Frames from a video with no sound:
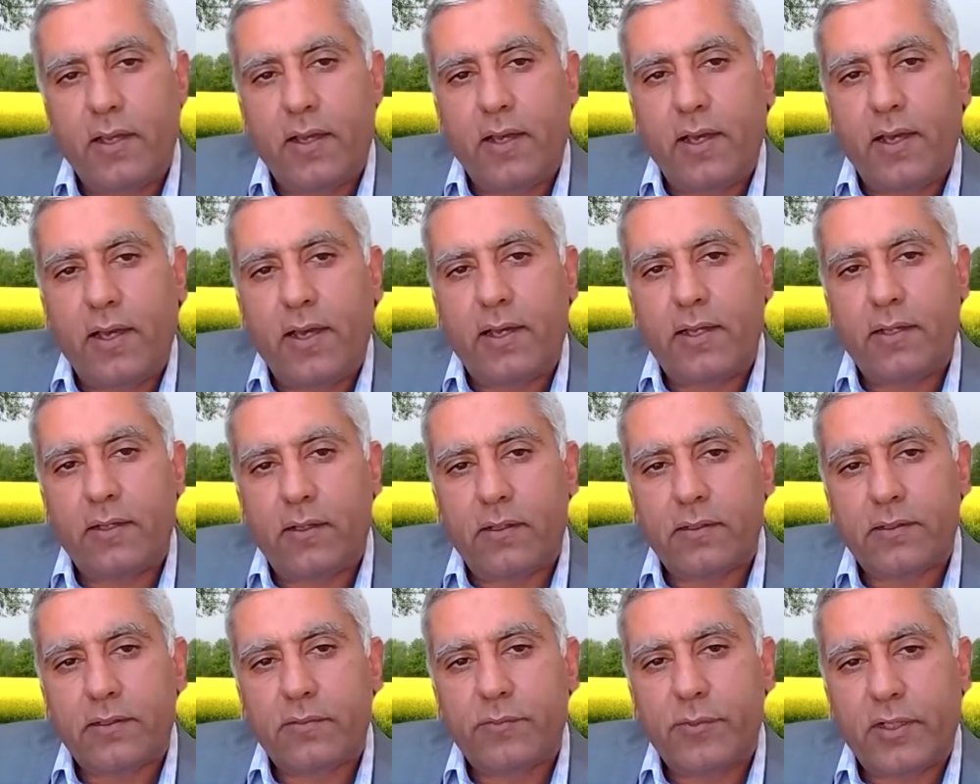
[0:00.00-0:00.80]
and
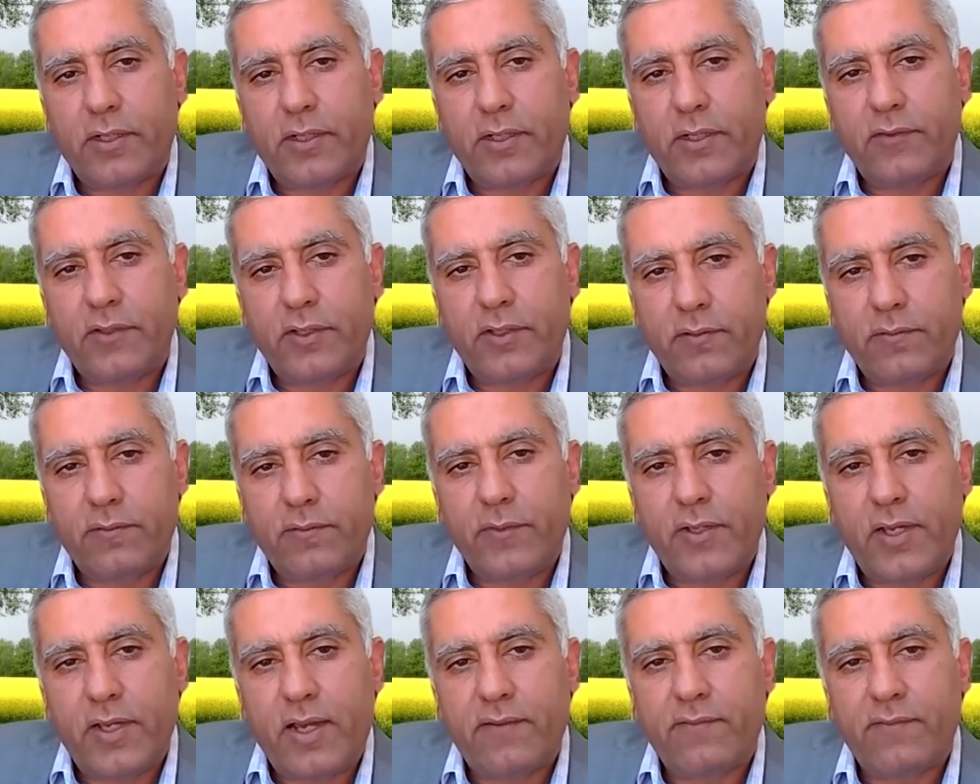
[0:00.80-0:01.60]
also because of
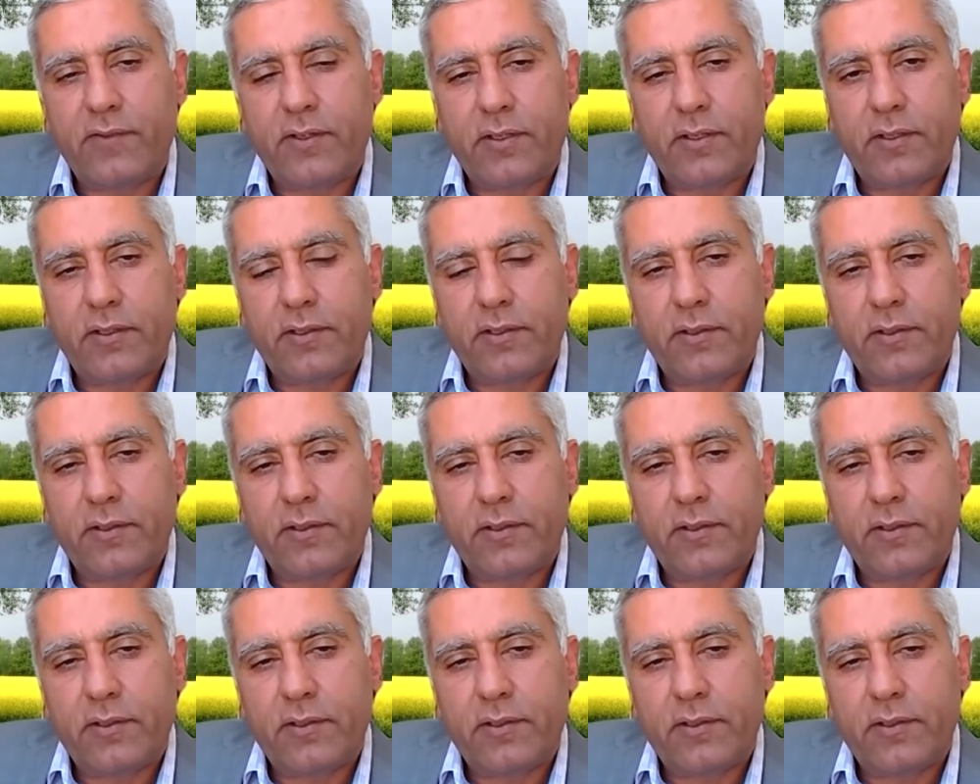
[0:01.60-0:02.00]
we have a